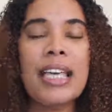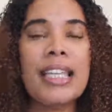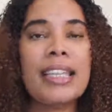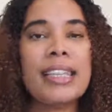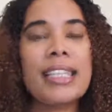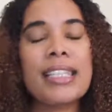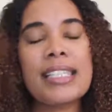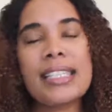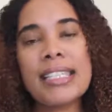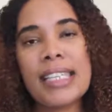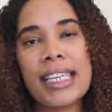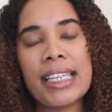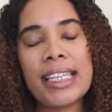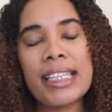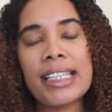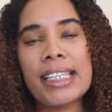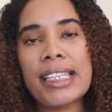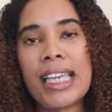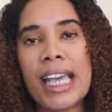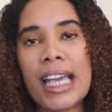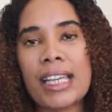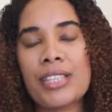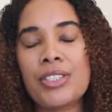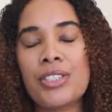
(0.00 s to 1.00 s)
The second
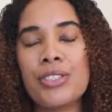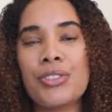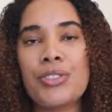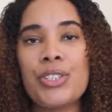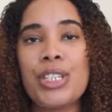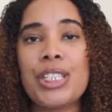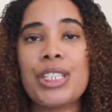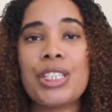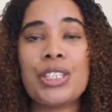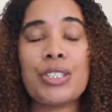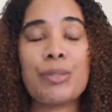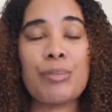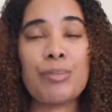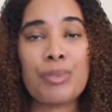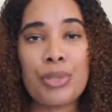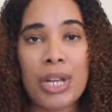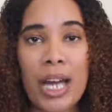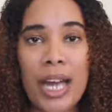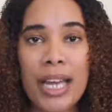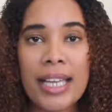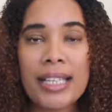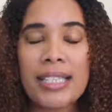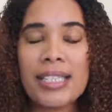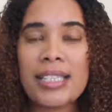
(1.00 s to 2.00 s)
category is the
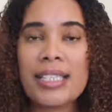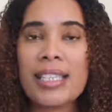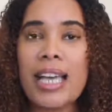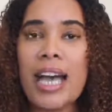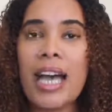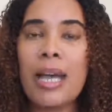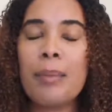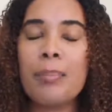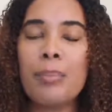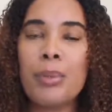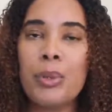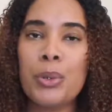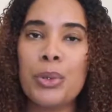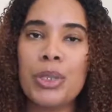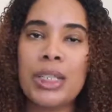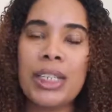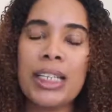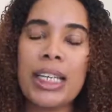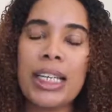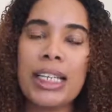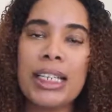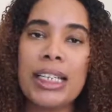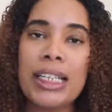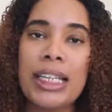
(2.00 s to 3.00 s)
price. I bought
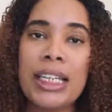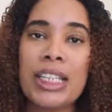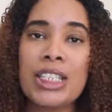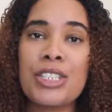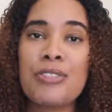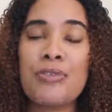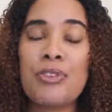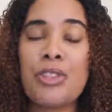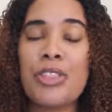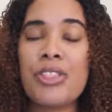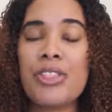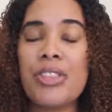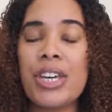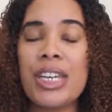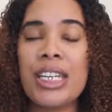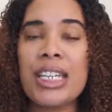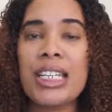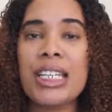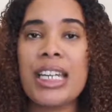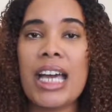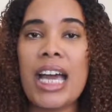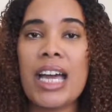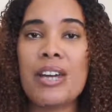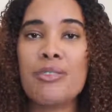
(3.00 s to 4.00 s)
it at Clicks for
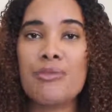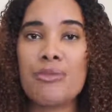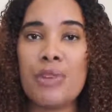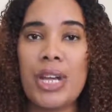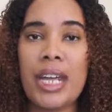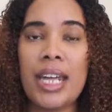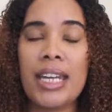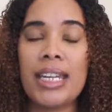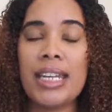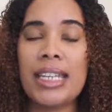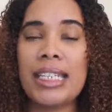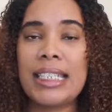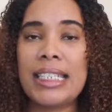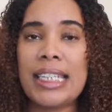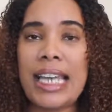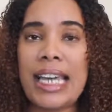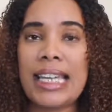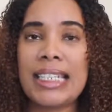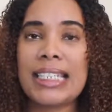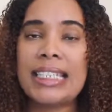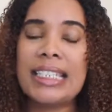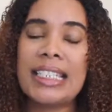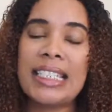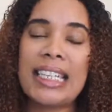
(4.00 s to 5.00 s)
39 Rand and
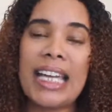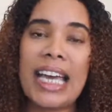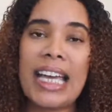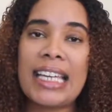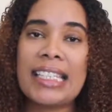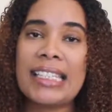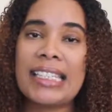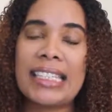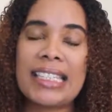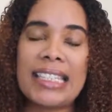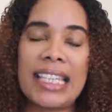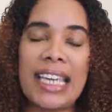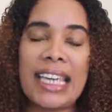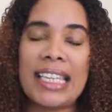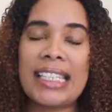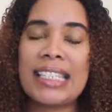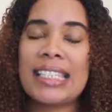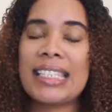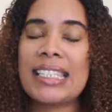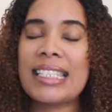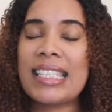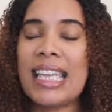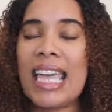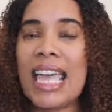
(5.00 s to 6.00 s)
99
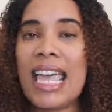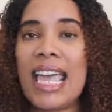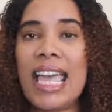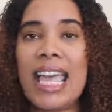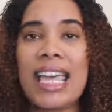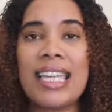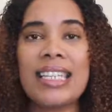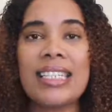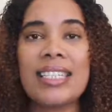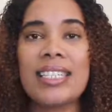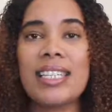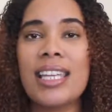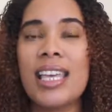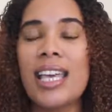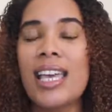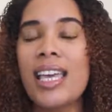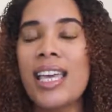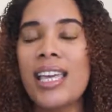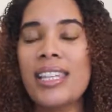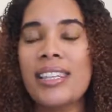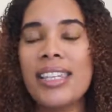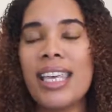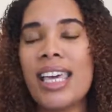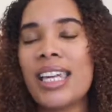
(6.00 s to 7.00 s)
cents and
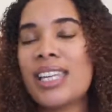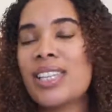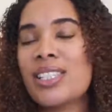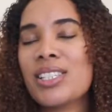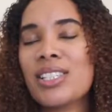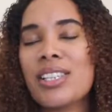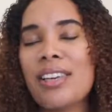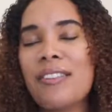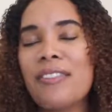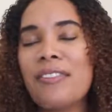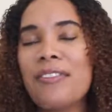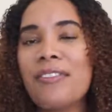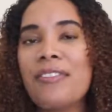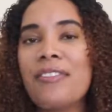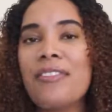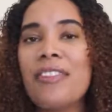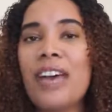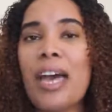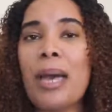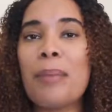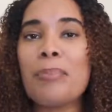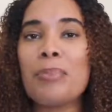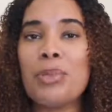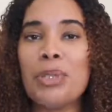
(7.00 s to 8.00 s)
that is a
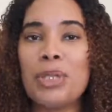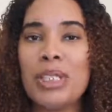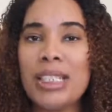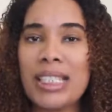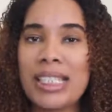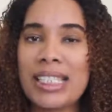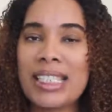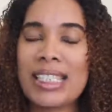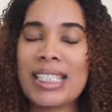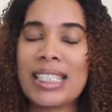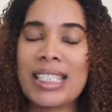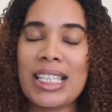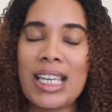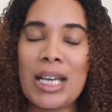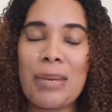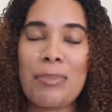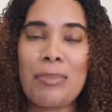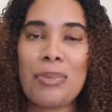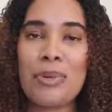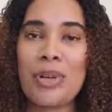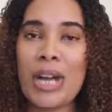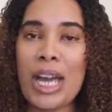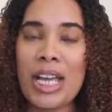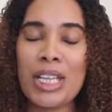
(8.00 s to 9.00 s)
fabulous
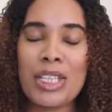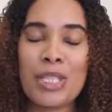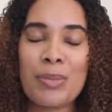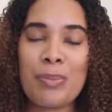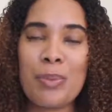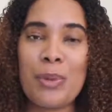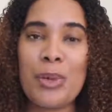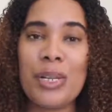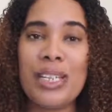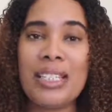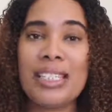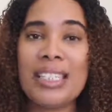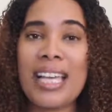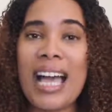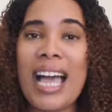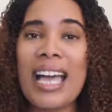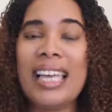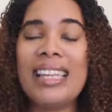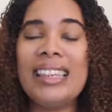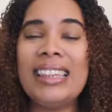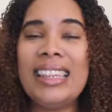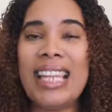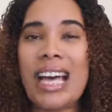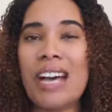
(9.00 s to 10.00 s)
price point.
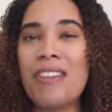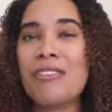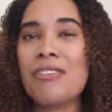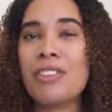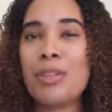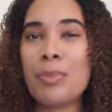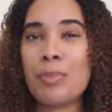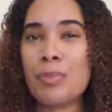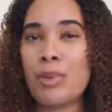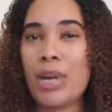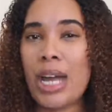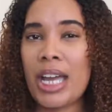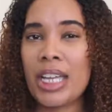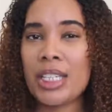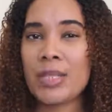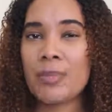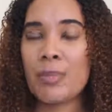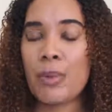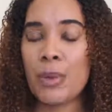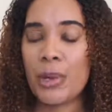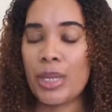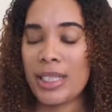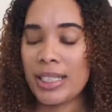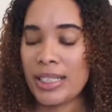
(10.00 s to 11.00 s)
I love the price
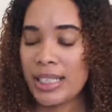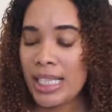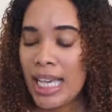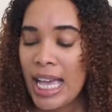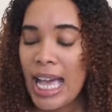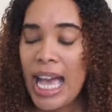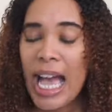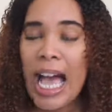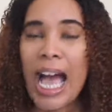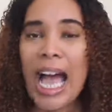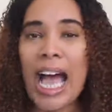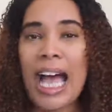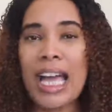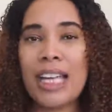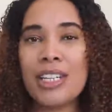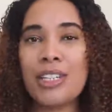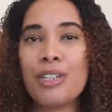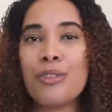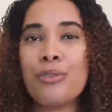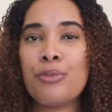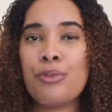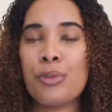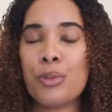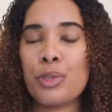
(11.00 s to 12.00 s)
point
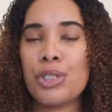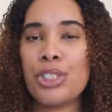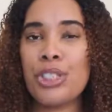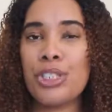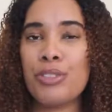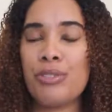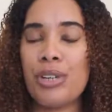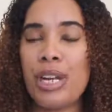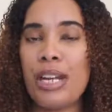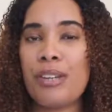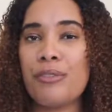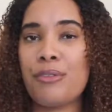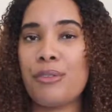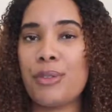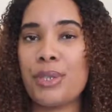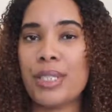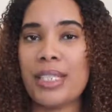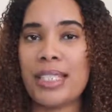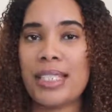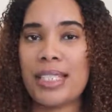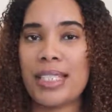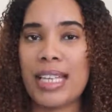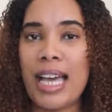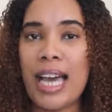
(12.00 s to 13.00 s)
under 40 Rand for a
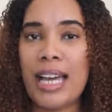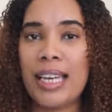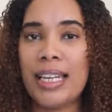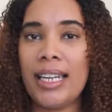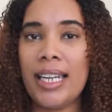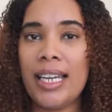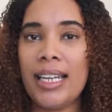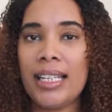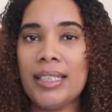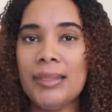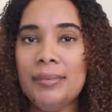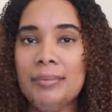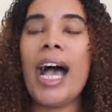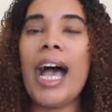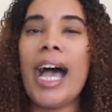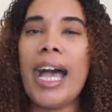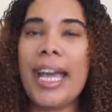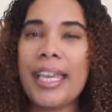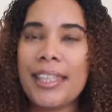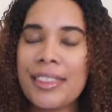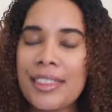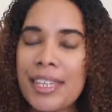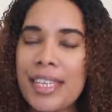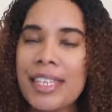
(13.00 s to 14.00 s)
styler,
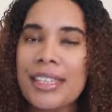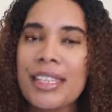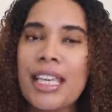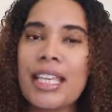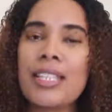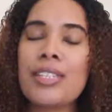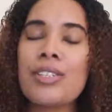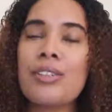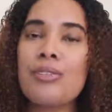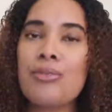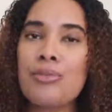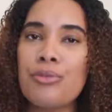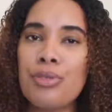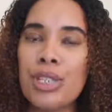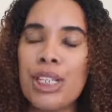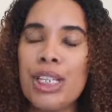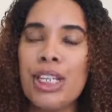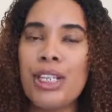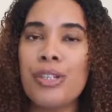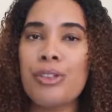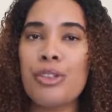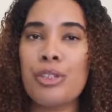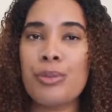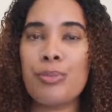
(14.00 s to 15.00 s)
I think that's a
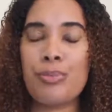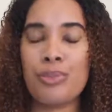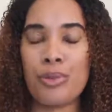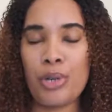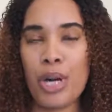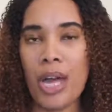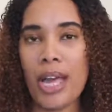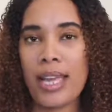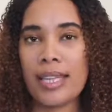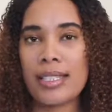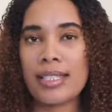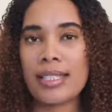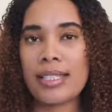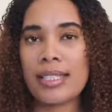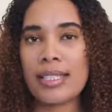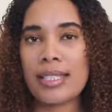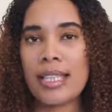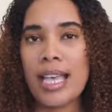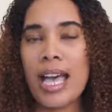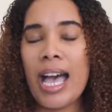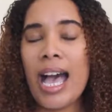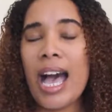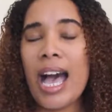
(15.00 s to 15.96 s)
really good price.